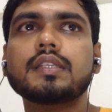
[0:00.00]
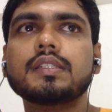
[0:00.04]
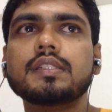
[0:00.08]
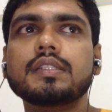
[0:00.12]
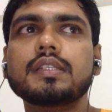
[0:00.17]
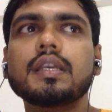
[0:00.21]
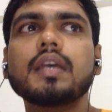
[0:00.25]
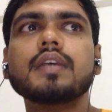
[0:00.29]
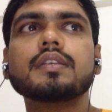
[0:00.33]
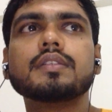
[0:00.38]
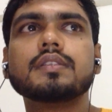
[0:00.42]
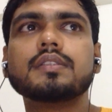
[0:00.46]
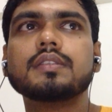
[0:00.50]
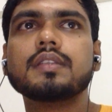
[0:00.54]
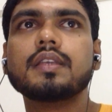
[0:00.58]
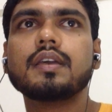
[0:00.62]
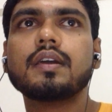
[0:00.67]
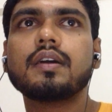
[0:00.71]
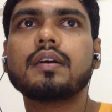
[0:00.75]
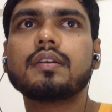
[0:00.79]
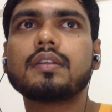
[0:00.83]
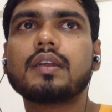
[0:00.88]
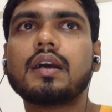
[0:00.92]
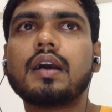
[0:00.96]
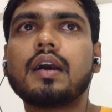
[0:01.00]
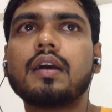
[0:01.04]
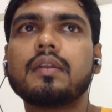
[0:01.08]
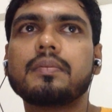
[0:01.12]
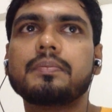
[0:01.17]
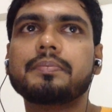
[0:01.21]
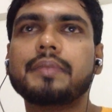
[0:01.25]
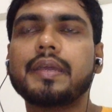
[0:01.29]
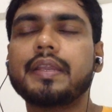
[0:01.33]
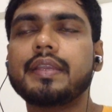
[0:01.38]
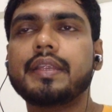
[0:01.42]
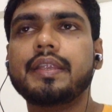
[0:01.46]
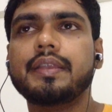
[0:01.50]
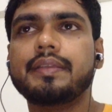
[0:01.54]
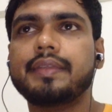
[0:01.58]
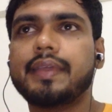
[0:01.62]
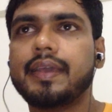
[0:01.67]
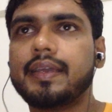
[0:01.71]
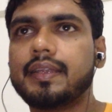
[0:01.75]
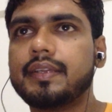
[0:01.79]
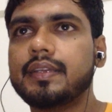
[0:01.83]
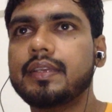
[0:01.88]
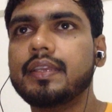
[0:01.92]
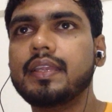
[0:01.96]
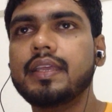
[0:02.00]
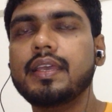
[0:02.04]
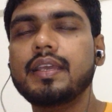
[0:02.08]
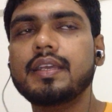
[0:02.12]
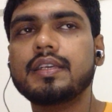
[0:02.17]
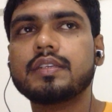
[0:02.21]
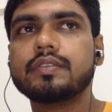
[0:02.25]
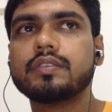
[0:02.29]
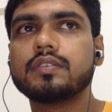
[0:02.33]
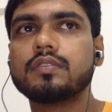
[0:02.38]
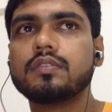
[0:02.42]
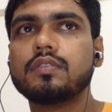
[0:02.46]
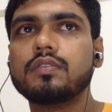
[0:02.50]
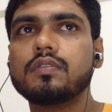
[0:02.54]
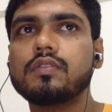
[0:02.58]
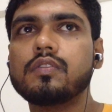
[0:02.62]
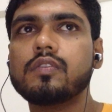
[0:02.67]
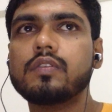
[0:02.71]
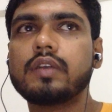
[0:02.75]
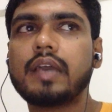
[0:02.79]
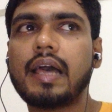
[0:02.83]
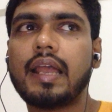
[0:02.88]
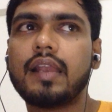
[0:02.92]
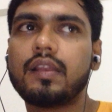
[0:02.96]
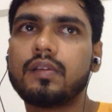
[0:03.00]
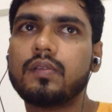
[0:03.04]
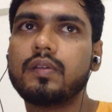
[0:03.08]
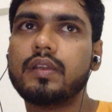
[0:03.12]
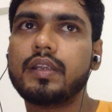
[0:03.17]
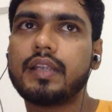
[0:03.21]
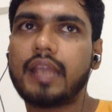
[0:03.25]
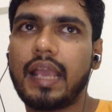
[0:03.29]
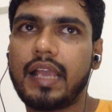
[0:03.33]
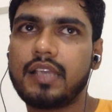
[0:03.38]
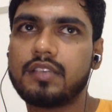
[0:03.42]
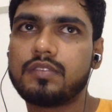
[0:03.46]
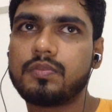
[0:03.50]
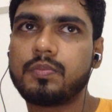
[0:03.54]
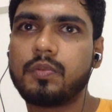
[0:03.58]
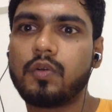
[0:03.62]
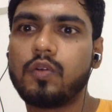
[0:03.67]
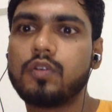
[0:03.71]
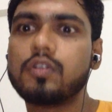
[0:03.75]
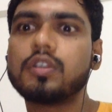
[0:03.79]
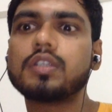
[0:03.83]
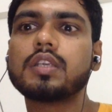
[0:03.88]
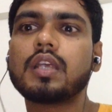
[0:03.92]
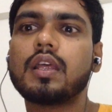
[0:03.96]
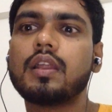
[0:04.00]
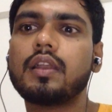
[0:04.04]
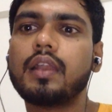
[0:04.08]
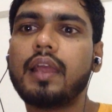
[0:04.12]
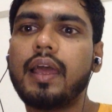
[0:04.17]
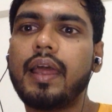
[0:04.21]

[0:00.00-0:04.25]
yes, there are many techniques to calculate exposure,